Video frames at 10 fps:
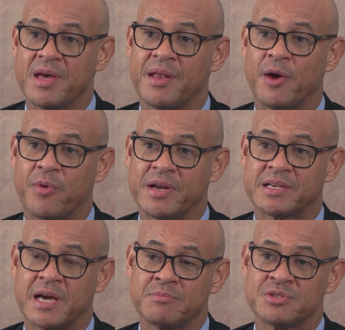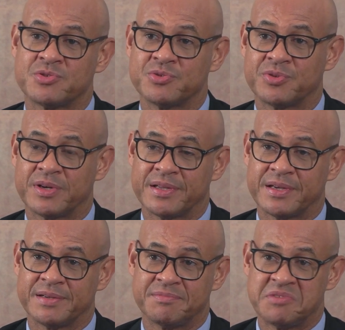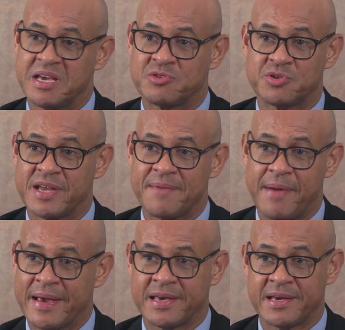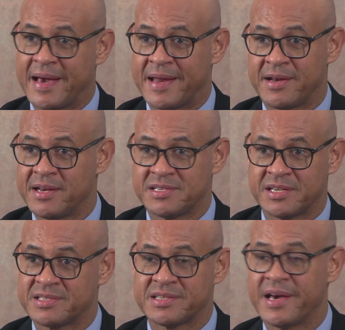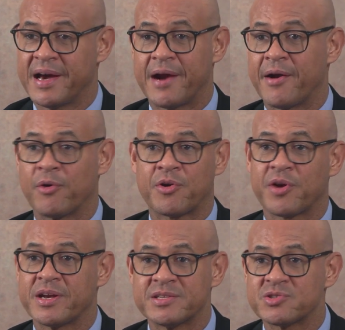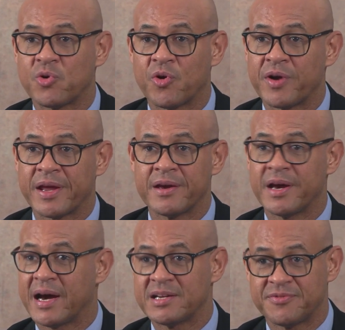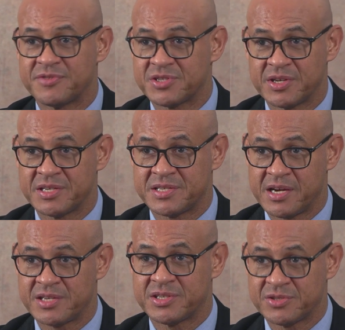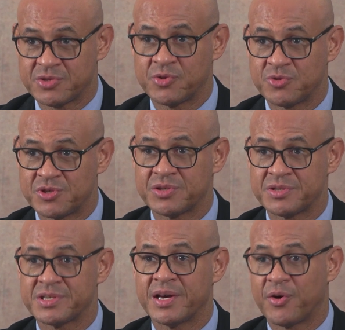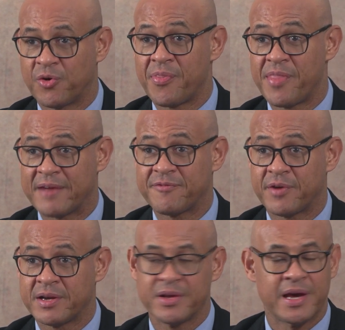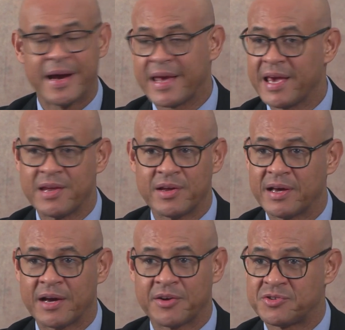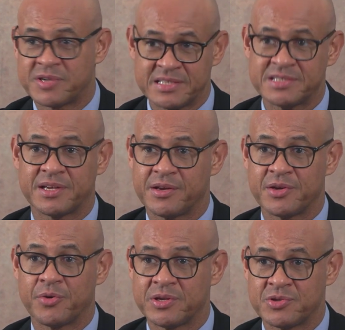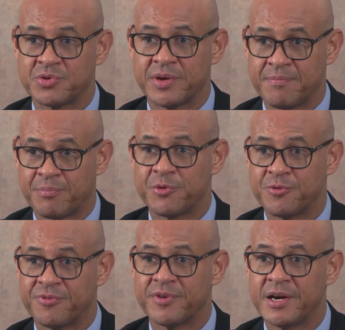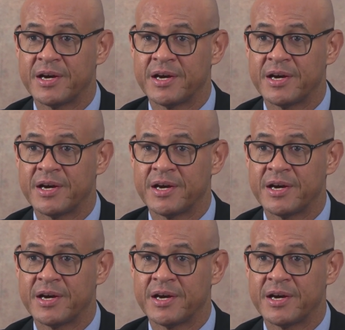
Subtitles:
Now, when it comes to day-to-day banking, analytics around credit scoring, artificial intelligence solutions on that front, again, are drastically going to improve